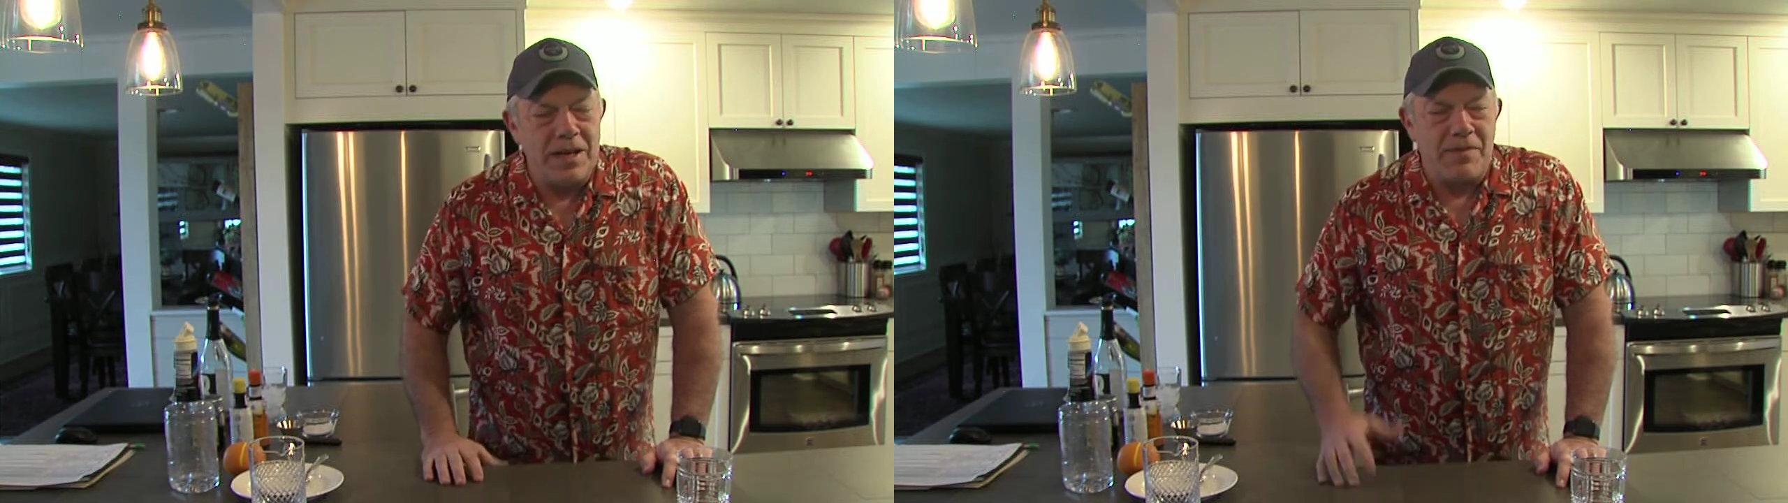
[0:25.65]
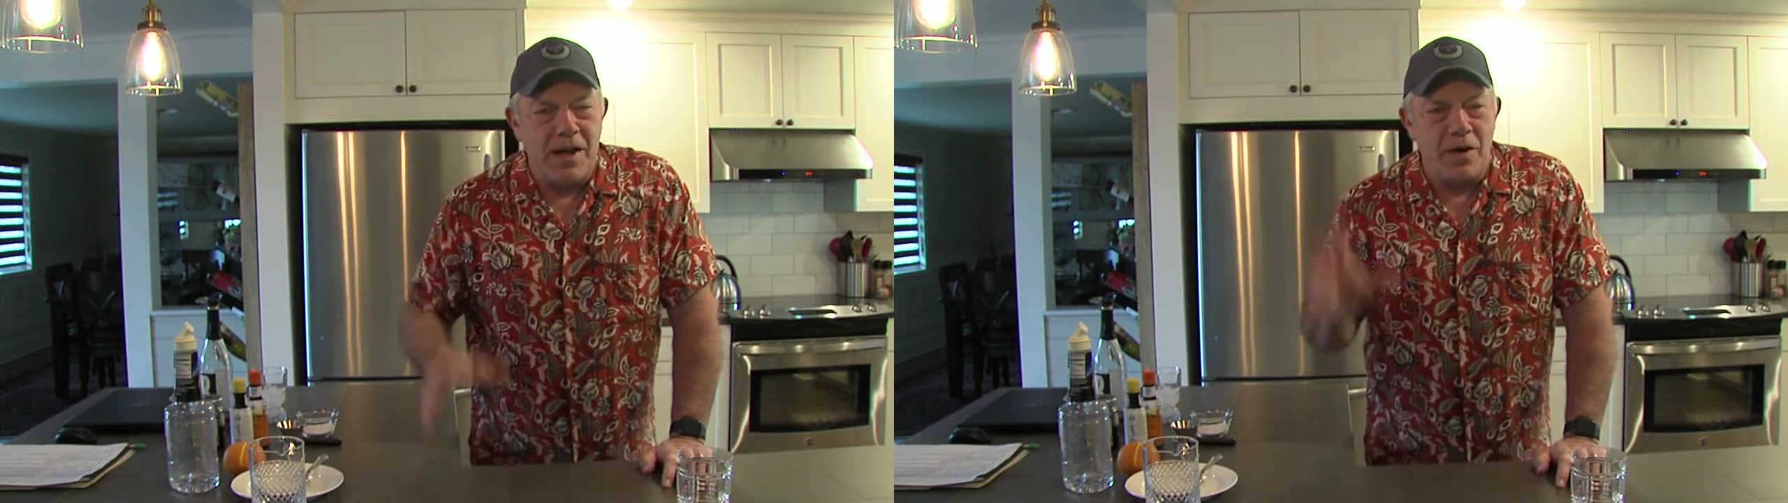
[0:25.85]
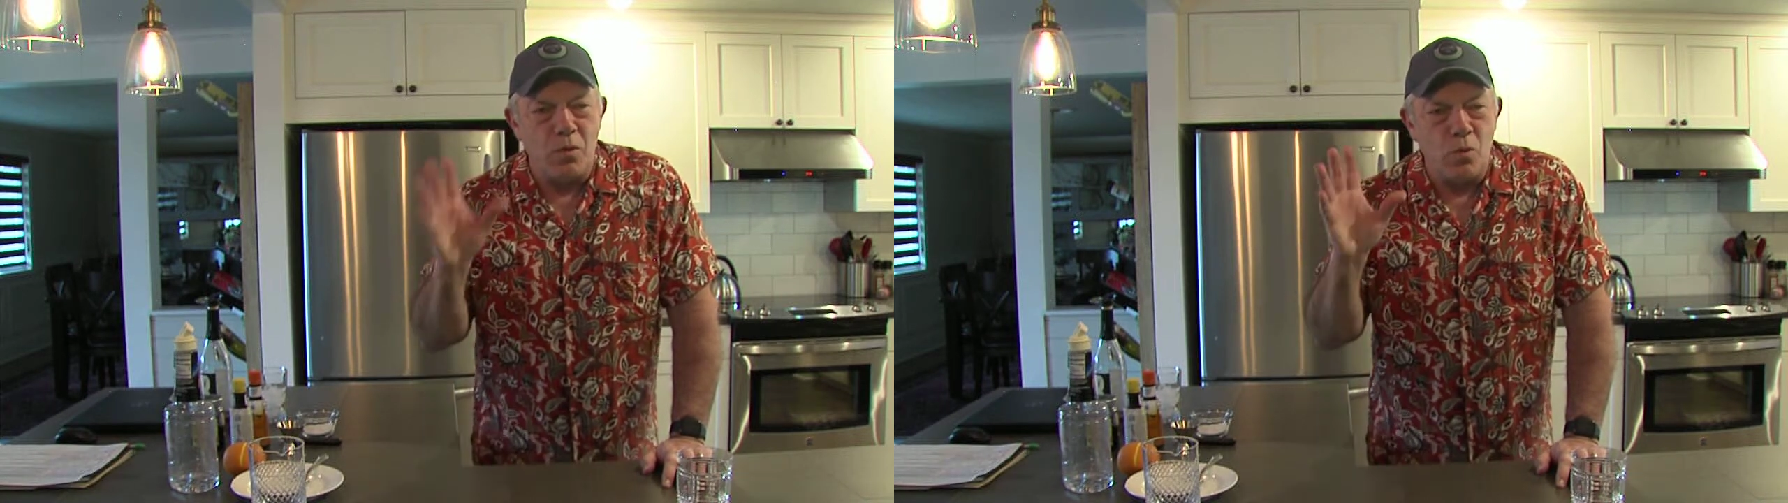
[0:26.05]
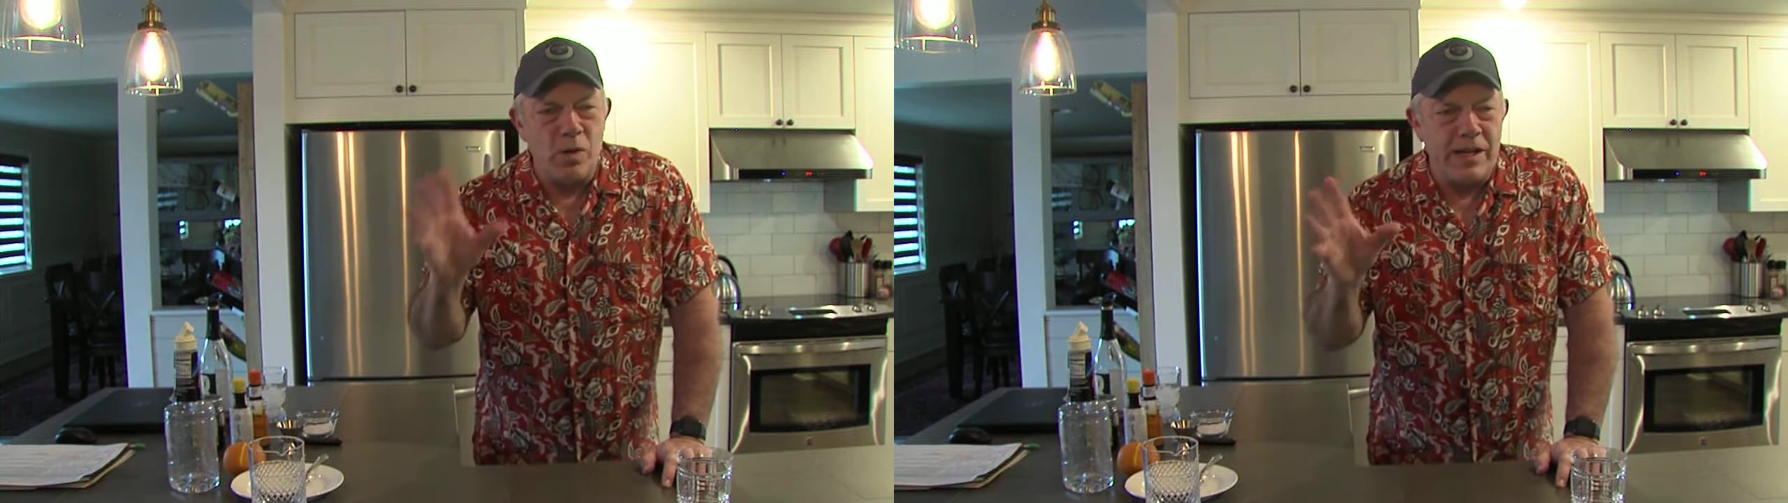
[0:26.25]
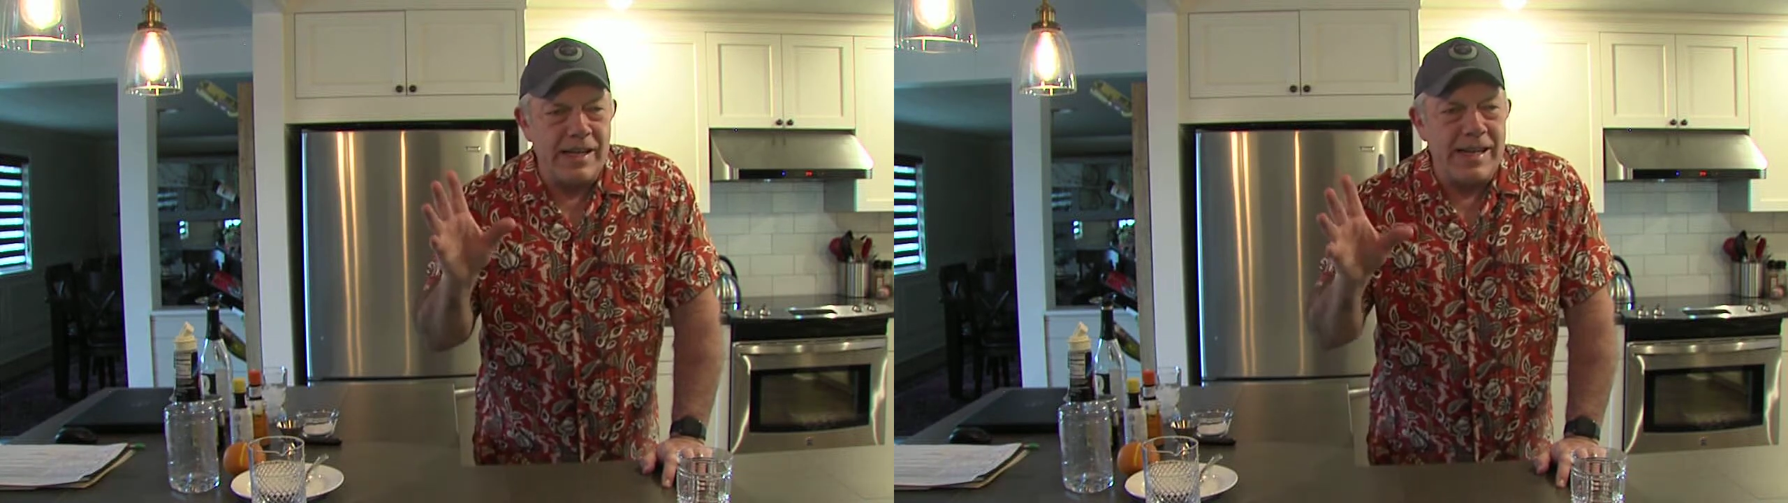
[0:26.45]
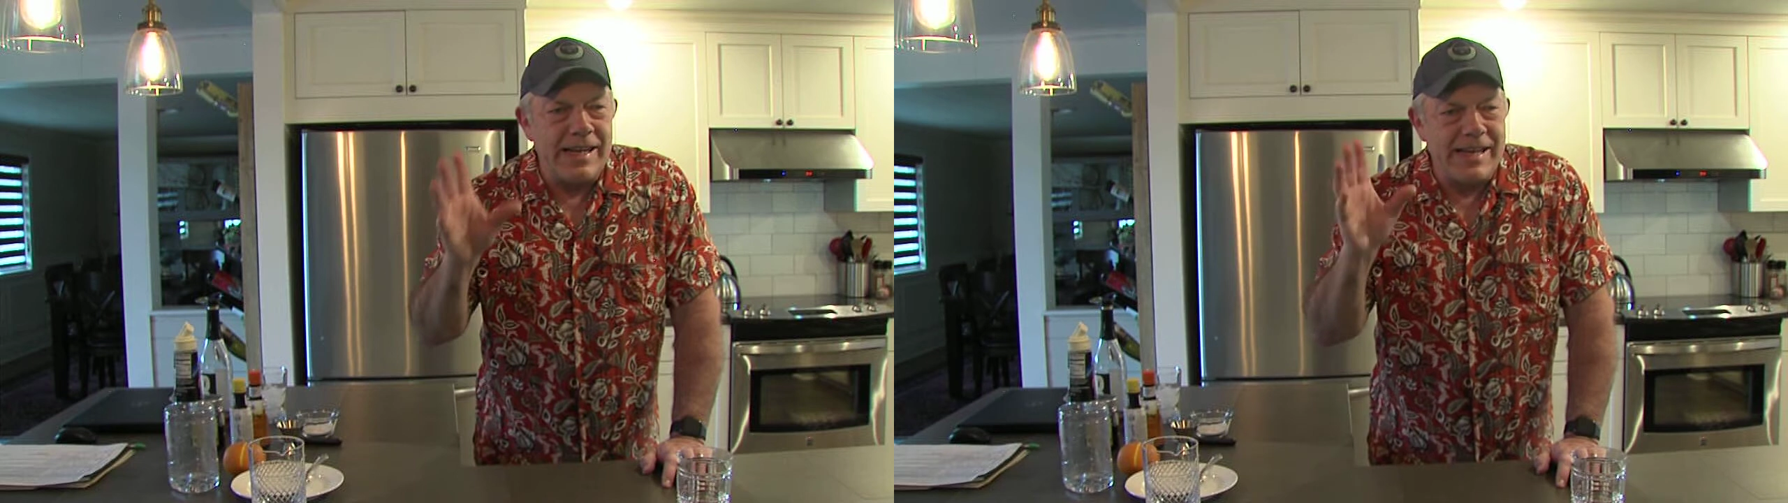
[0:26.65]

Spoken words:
I've got a really